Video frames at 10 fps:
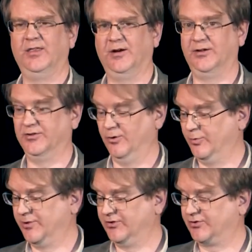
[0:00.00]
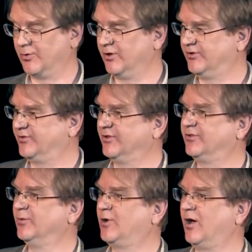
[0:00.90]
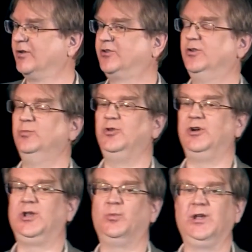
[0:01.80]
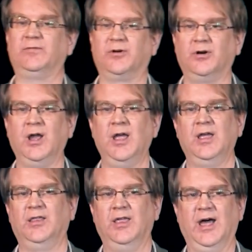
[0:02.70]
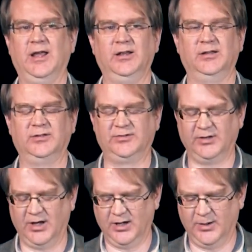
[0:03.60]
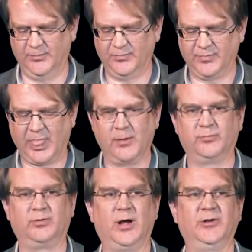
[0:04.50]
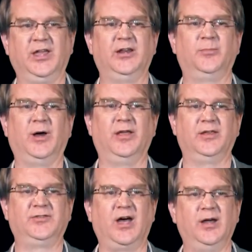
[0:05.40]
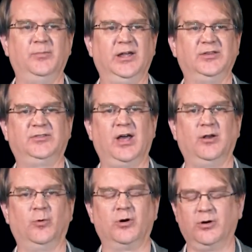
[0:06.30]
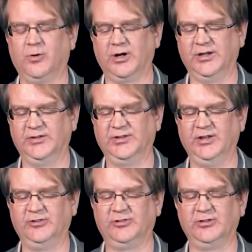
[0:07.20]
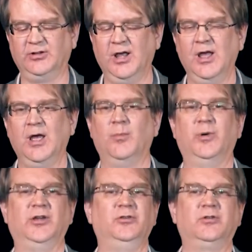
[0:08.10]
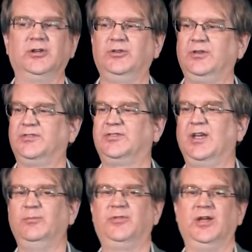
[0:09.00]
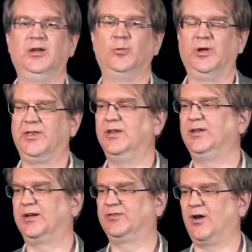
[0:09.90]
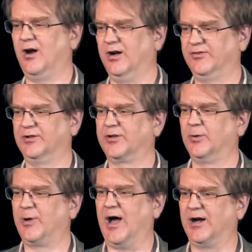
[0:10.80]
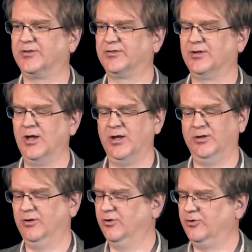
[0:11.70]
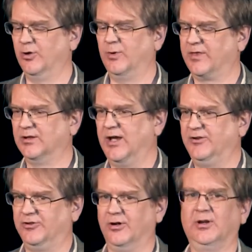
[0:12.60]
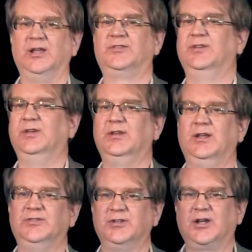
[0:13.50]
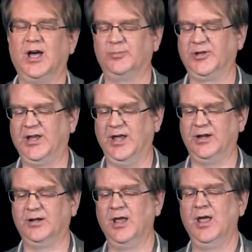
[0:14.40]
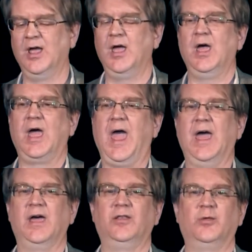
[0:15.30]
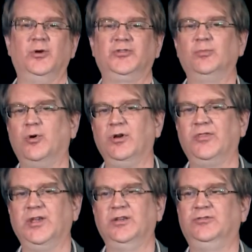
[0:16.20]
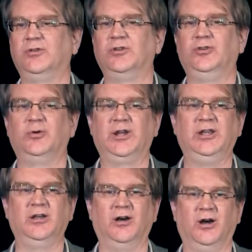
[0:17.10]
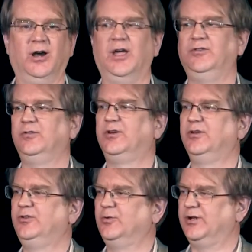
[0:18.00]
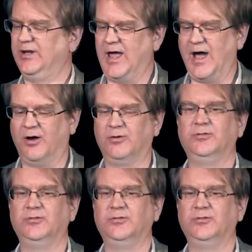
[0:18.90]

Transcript: There is an open source system called Community Weaver that is promulgated by the timebanks.org organization, but you can do the same thing with index cards in a little box. You can do it with a ledger. It isn't complicated. And the most important thing is you can do it here, and you can do it now.